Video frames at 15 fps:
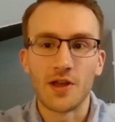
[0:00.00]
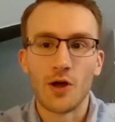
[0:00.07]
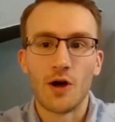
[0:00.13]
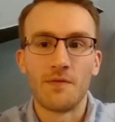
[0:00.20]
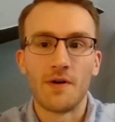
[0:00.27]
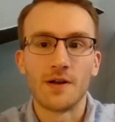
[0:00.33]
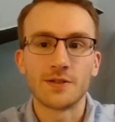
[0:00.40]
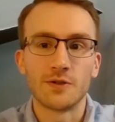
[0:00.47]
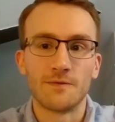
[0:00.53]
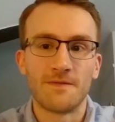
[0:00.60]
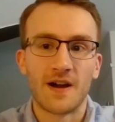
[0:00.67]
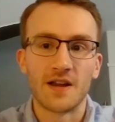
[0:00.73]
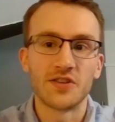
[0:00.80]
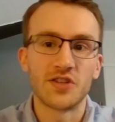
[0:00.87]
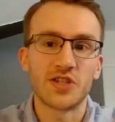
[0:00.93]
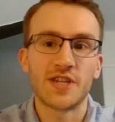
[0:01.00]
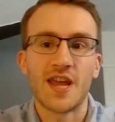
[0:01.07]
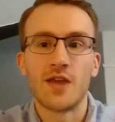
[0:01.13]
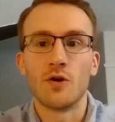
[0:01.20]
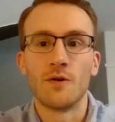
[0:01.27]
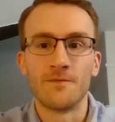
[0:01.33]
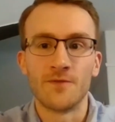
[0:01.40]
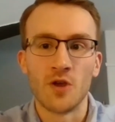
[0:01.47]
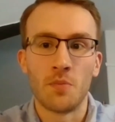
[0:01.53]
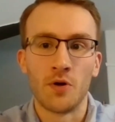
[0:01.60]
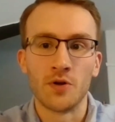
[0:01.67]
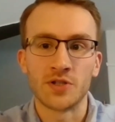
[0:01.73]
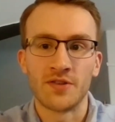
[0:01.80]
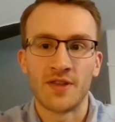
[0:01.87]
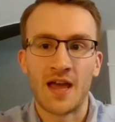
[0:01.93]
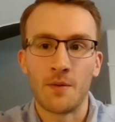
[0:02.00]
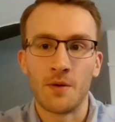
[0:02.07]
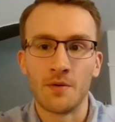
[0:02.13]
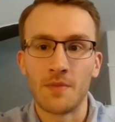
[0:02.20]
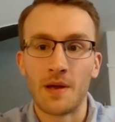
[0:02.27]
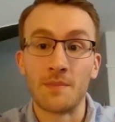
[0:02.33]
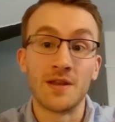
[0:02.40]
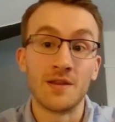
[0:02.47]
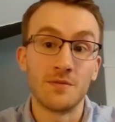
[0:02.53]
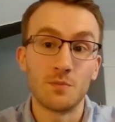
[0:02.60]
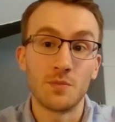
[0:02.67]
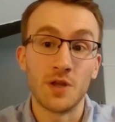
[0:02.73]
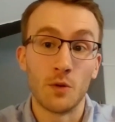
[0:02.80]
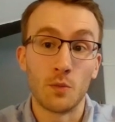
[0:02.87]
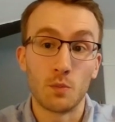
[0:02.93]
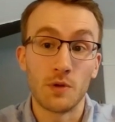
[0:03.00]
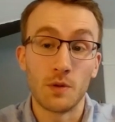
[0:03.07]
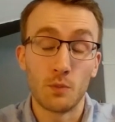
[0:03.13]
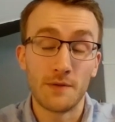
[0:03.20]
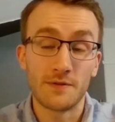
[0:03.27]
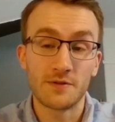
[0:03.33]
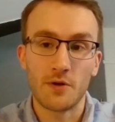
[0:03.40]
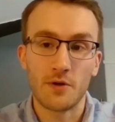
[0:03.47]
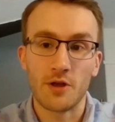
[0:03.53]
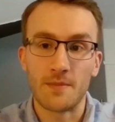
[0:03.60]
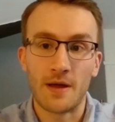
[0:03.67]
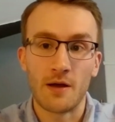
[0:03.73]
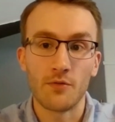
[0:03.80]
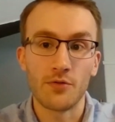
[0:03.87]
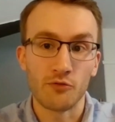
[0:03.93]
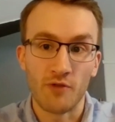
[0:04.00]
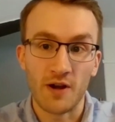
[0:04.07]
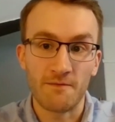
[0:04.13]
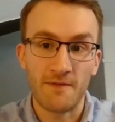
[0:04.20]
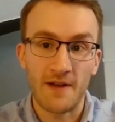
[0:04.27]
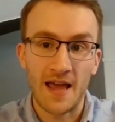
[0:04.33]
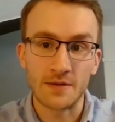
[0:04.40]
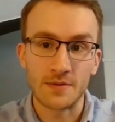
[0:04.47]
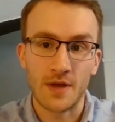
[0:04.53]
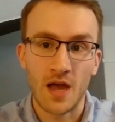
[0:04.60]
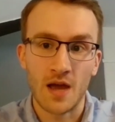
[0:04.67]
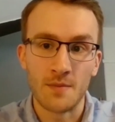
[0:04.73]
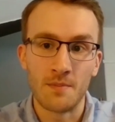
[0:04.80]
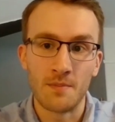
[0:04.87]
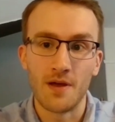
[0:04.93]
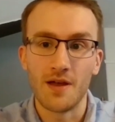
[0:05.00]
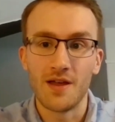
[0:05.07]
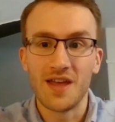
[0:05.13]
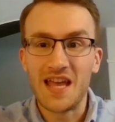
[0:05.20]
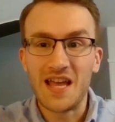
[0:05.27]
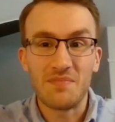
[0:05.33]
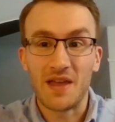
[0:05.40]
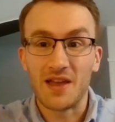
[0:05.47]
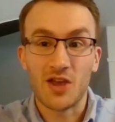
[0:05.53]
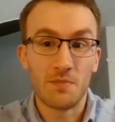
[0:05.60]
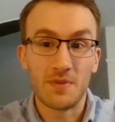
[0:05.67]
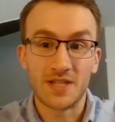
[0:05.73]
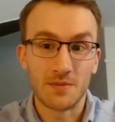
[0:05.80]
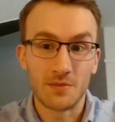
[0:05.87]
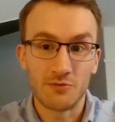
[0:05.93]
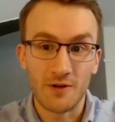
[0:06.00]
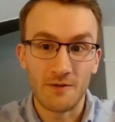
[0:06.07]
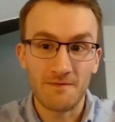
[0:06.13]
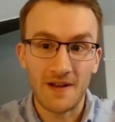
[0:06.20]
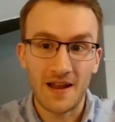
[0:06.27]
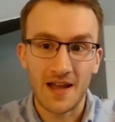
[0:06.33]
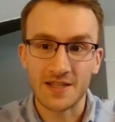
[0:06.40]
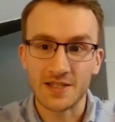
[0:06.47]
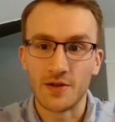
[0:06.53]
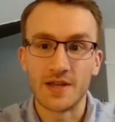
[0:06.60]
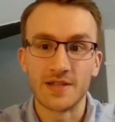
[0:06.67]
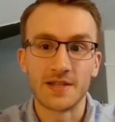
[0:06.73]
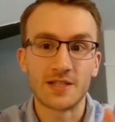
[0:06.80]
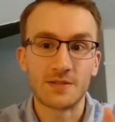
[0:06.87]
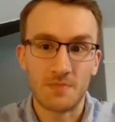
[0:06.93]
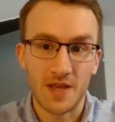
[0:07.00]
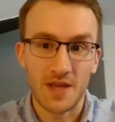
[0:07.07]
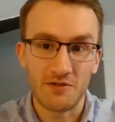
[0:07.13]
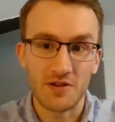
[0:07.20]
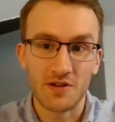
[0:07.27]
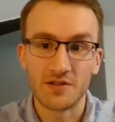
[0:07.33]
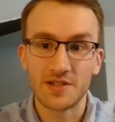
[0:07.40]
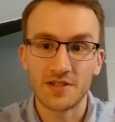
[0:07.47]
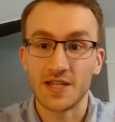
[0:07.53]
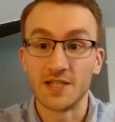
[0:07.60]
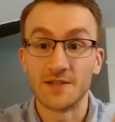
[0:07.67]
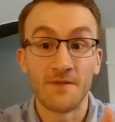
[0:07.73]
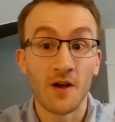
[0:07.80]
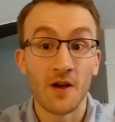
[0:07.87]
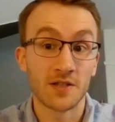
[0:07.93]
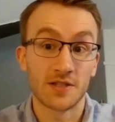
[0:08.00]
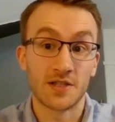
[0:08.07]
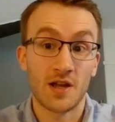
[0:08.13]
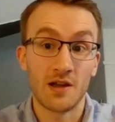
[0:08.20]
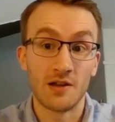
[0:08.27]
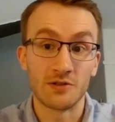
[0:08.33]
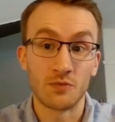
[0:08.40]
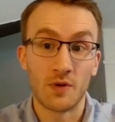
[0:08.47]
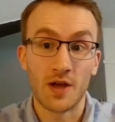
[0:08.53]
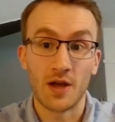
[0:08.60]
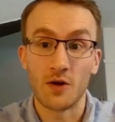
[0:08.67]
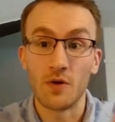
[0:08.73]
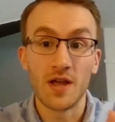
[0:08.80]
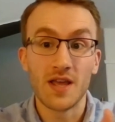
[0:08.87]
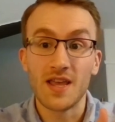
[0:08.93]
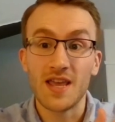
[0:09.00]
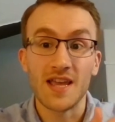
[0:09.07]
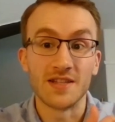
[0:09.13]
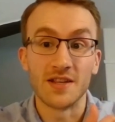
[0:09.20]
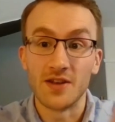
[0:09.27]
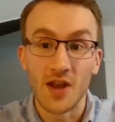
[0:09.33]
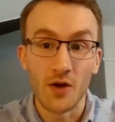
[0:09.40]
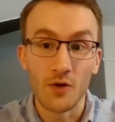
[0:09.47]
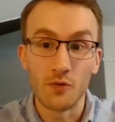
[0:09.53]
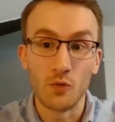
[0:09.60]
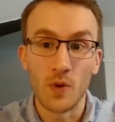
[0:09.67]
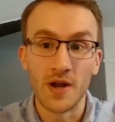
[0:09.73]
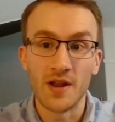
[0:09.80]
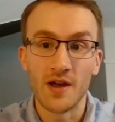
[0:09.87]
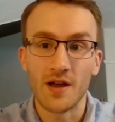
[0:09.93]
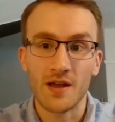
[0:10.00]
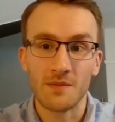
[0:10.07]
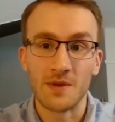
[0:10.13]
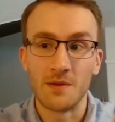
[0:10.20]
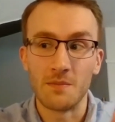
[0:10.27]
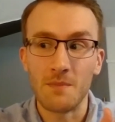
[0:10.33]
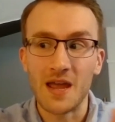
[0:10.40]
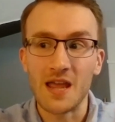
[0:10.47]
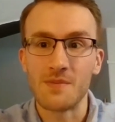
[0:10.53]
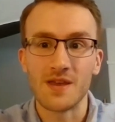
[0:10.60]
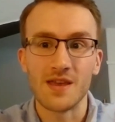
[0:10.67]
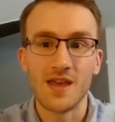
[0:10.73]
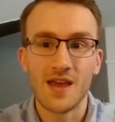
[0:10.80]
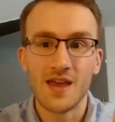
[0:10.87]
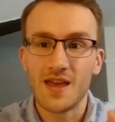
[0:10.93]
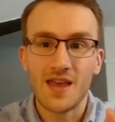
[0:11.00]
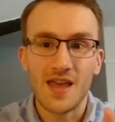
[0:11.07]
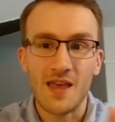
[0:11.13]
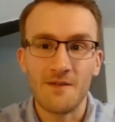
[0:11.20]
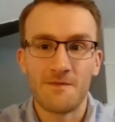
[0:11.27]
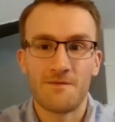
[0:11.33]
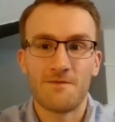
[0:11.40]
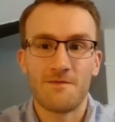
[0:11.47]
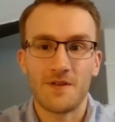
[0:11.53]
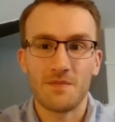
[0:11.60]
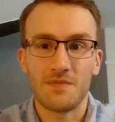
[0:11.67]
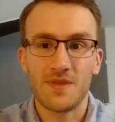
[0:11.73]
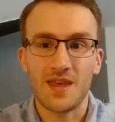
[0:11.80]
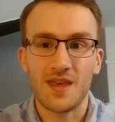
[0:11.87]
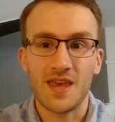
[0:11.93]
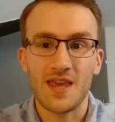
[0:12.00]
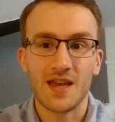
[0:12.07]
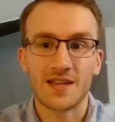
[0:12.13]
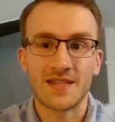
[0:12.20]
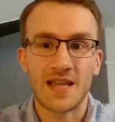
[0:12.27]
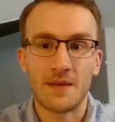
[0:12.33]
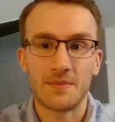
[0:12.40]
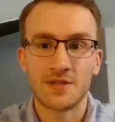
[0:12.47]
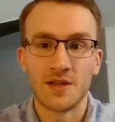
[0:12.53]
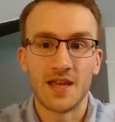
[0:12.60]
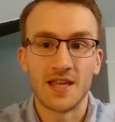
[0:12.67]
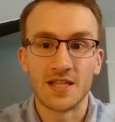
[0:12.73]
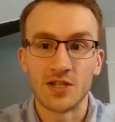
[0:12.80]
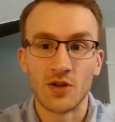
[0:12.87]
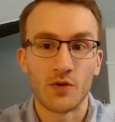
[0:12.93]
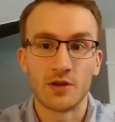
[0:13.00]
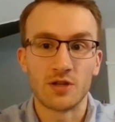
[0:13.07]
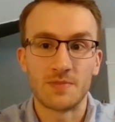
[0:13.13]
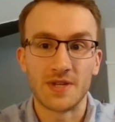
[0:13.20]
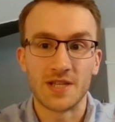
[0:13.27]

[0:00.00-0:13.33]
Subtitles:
a lot of Arsenal fans share your viewpoints on that one. I mean, we've spoken about the red flags with Coman, but there could be some green flags. He's experienced, he's versatile as well. He's a known winner. I mean, maybe if he accepts that he's not going to be